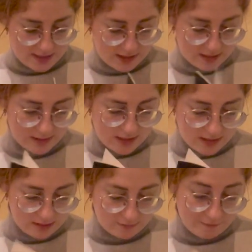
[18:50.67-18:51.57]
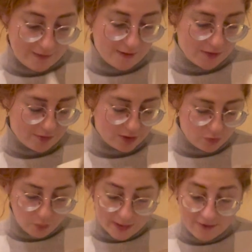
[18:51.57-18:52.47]
This is
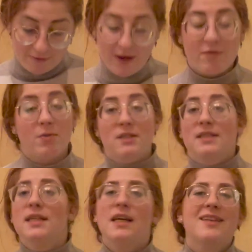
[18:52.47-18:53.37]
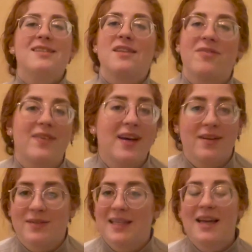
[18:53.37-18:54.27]
525 books. See, it's the 5s.